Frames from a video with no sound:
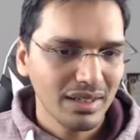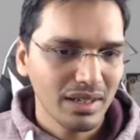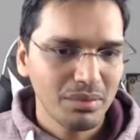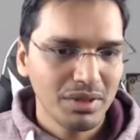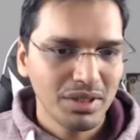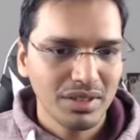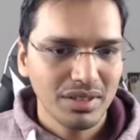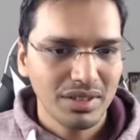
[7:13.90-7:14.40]
I
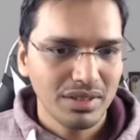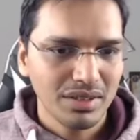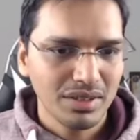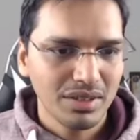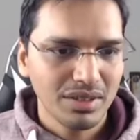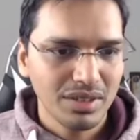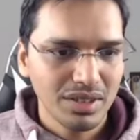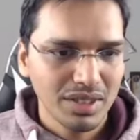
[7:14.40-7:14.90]

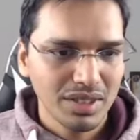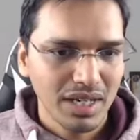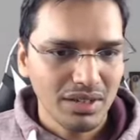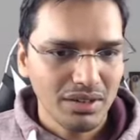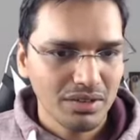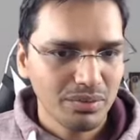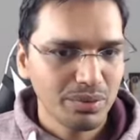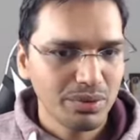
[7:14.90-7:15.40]
mean, these
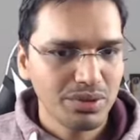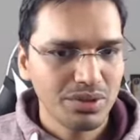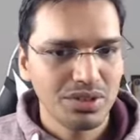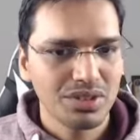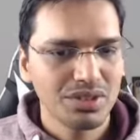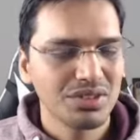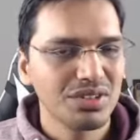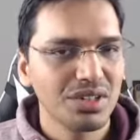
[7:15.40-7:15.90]
kind of
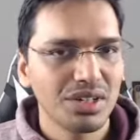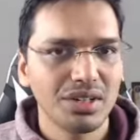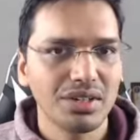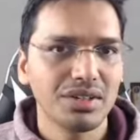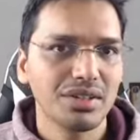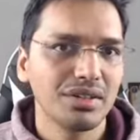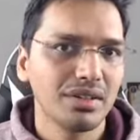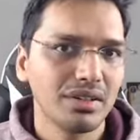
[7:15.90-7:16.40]
positions
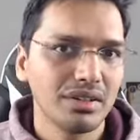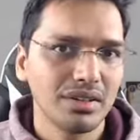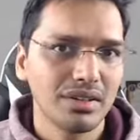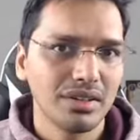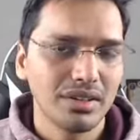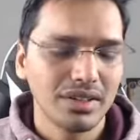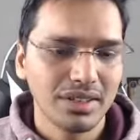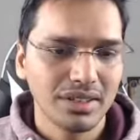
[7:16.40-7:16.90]

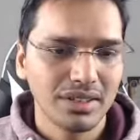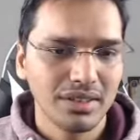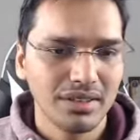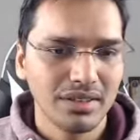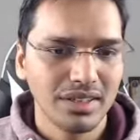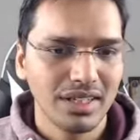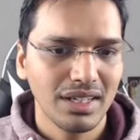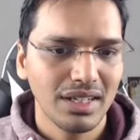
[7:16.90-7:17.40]
occur
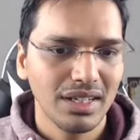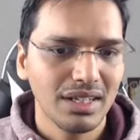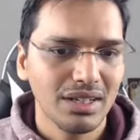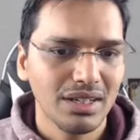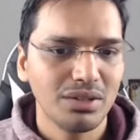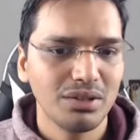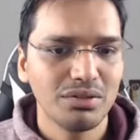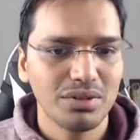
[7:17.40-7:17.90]

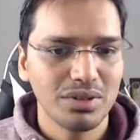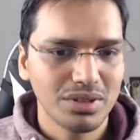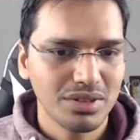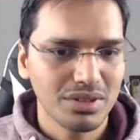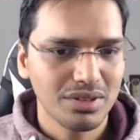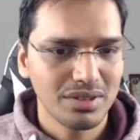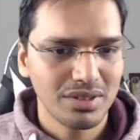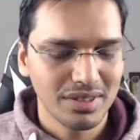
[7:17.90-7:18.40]
in
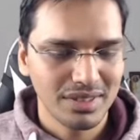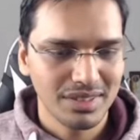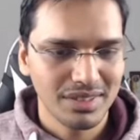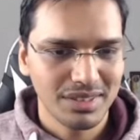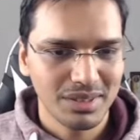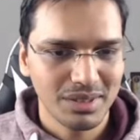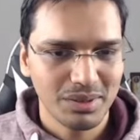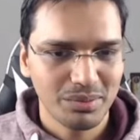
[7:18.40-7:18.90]
reverse
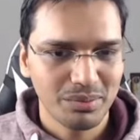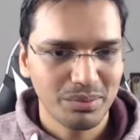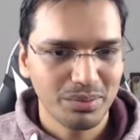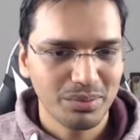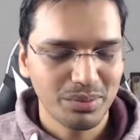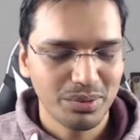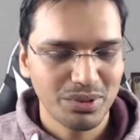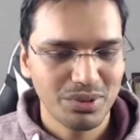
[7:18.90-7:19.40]

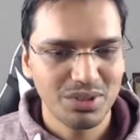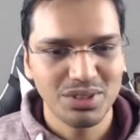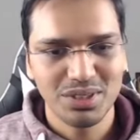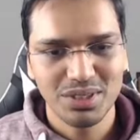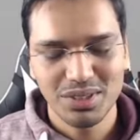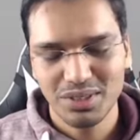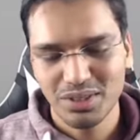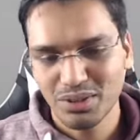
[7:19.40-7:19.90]

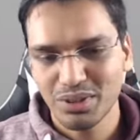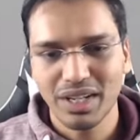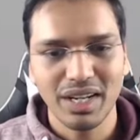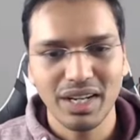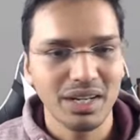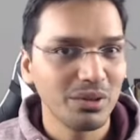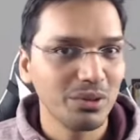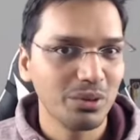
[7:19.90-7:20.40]
positions. Okay,
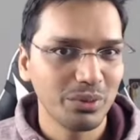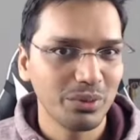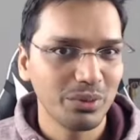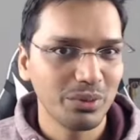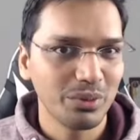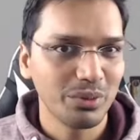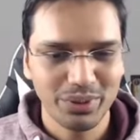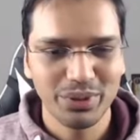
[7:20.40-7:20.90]
I don't
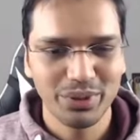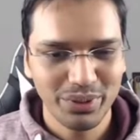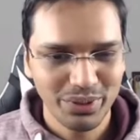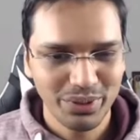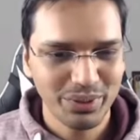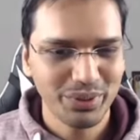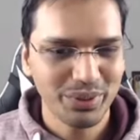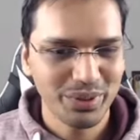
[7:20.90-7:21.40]
want to go
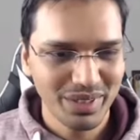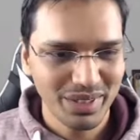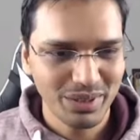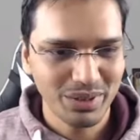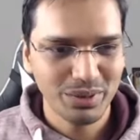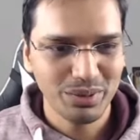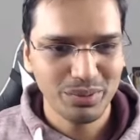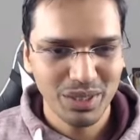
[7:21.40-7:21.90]

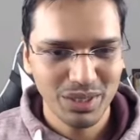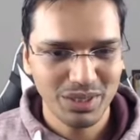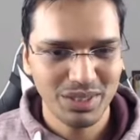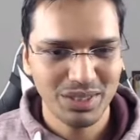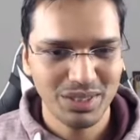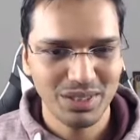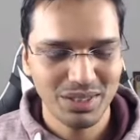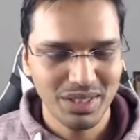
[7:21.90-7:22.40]
too much
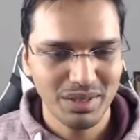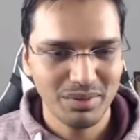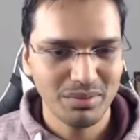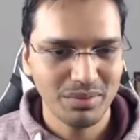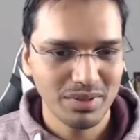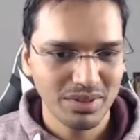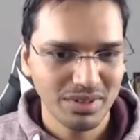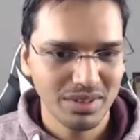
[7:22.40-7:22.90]
in
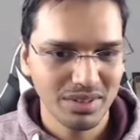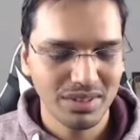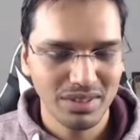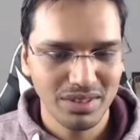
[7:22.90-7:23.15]
depth,